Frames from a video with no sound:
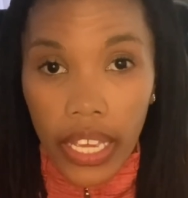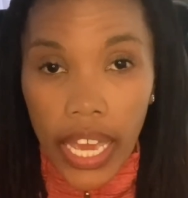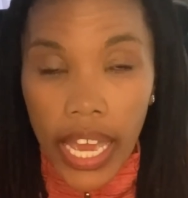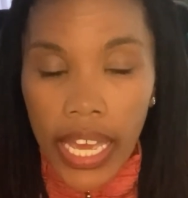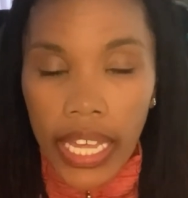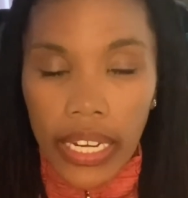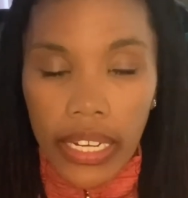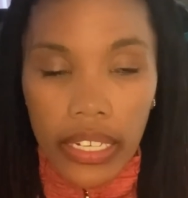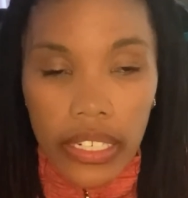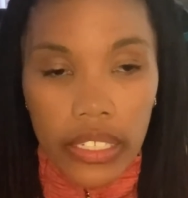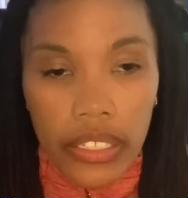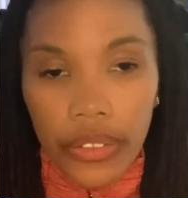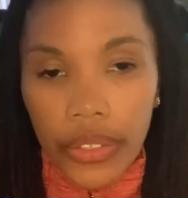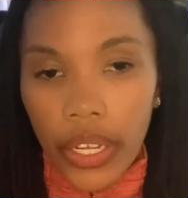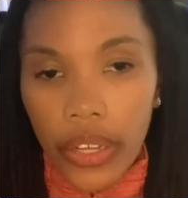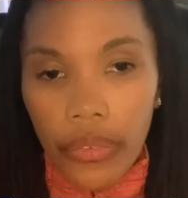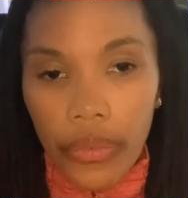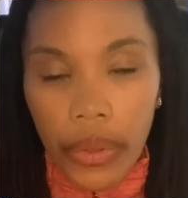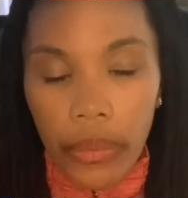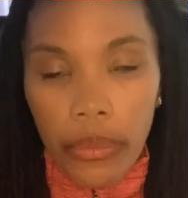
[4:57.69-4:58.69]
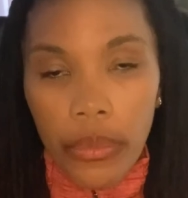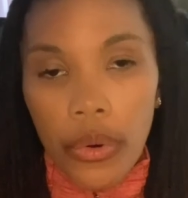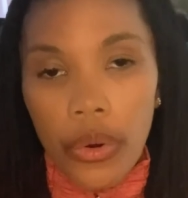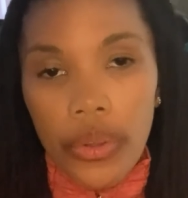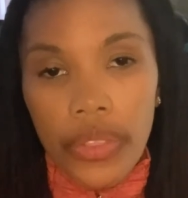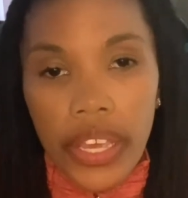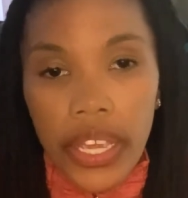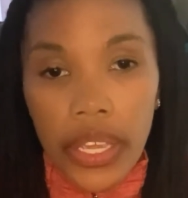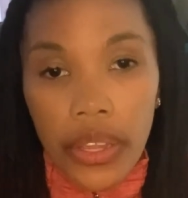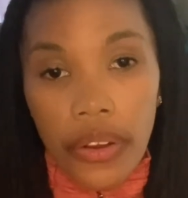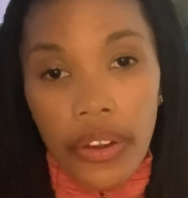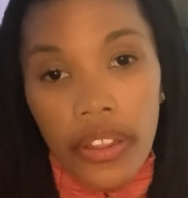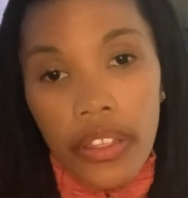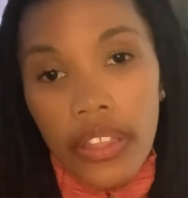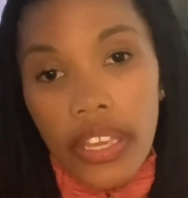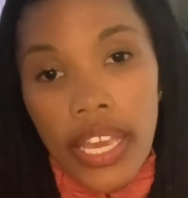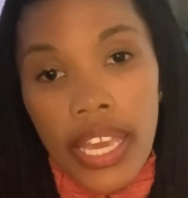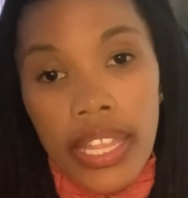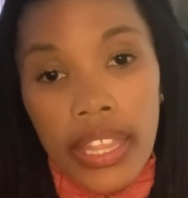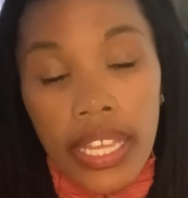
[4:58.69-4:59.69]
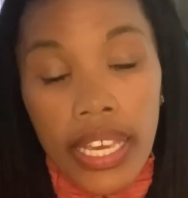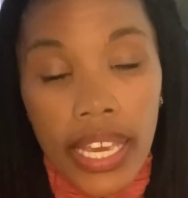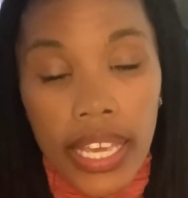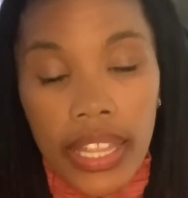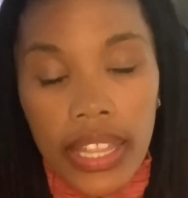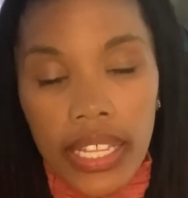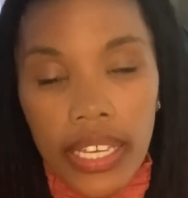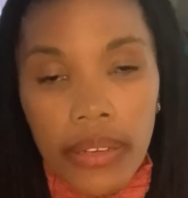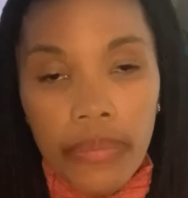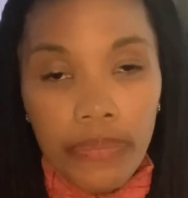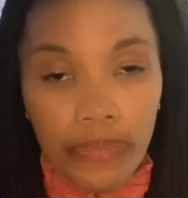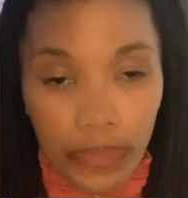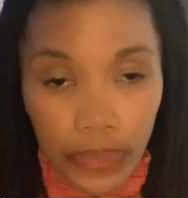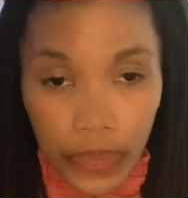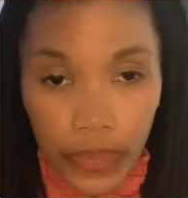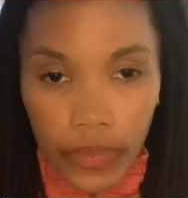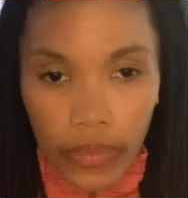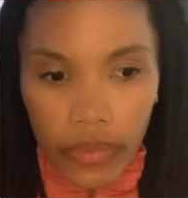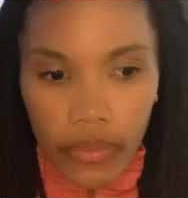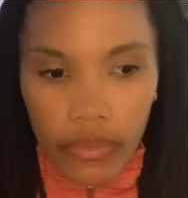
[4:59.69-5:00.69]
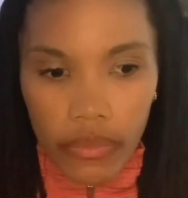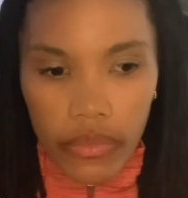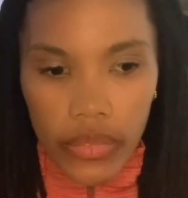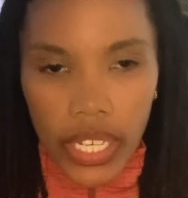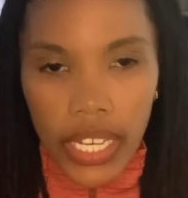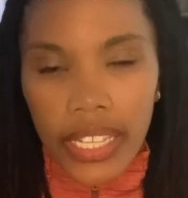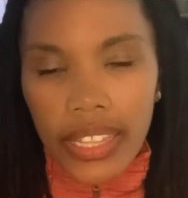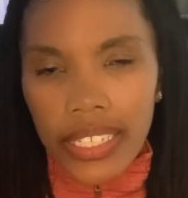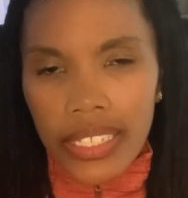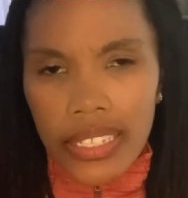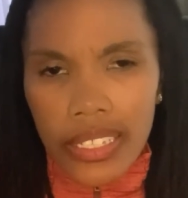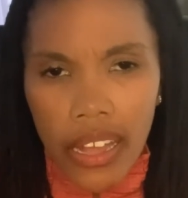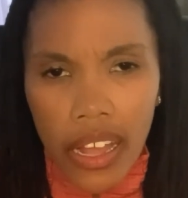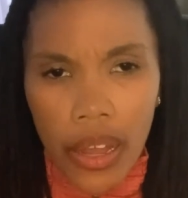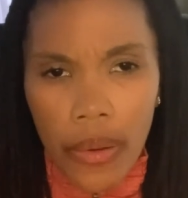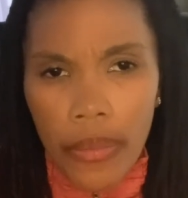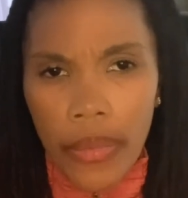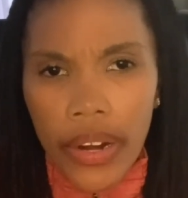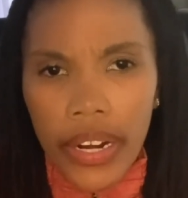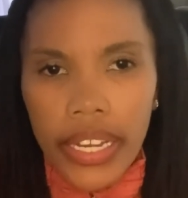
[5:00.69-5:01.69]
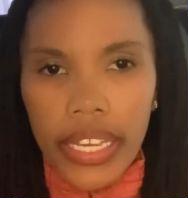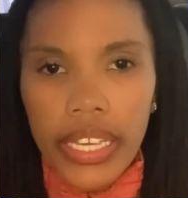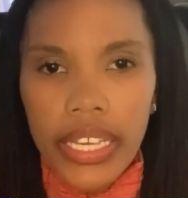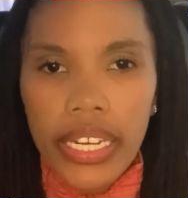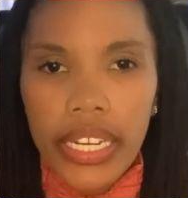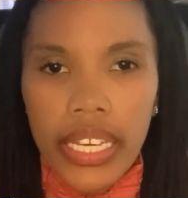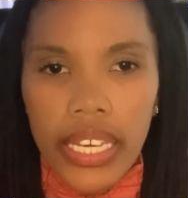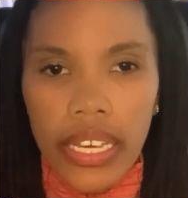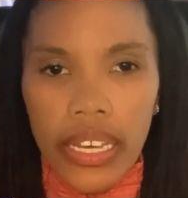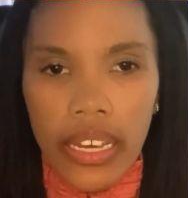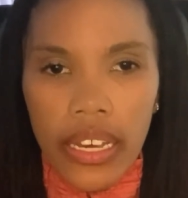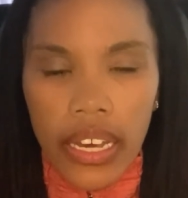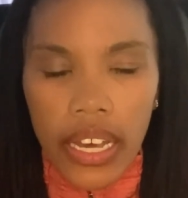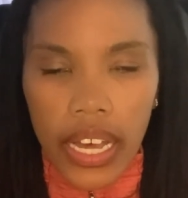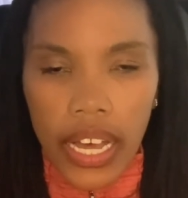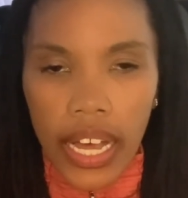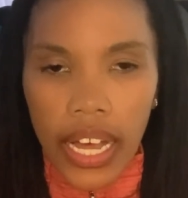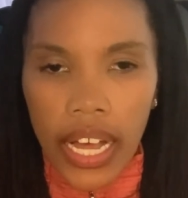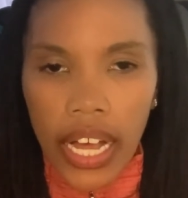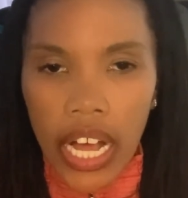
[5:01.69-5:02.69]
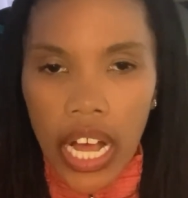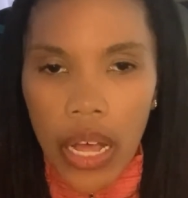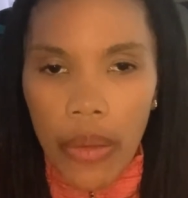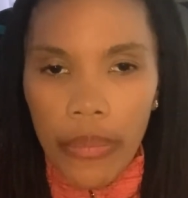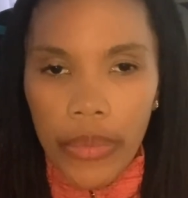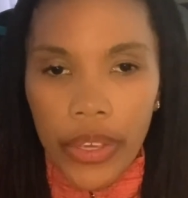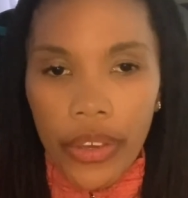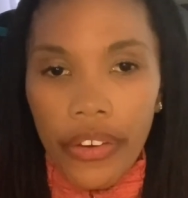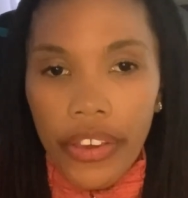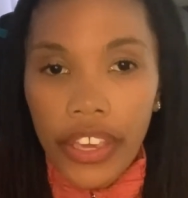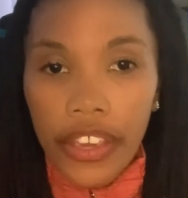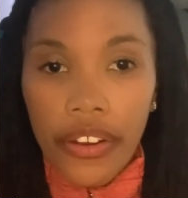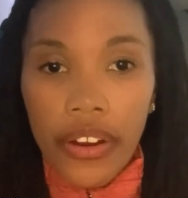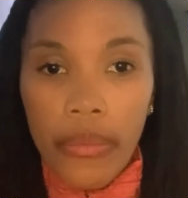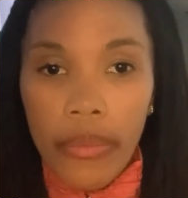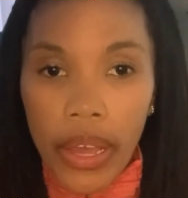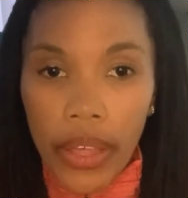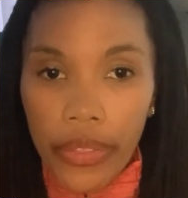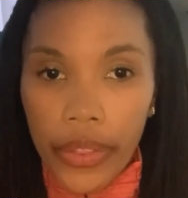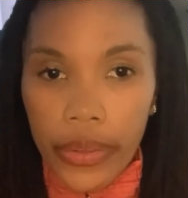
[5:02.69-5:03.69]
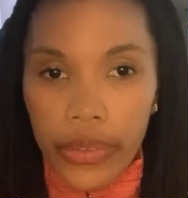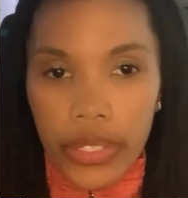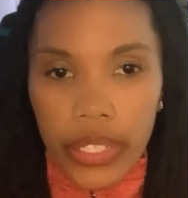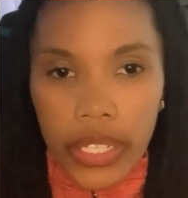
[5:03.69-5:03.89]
And the more that you're in the in the stock market, you'll hear about those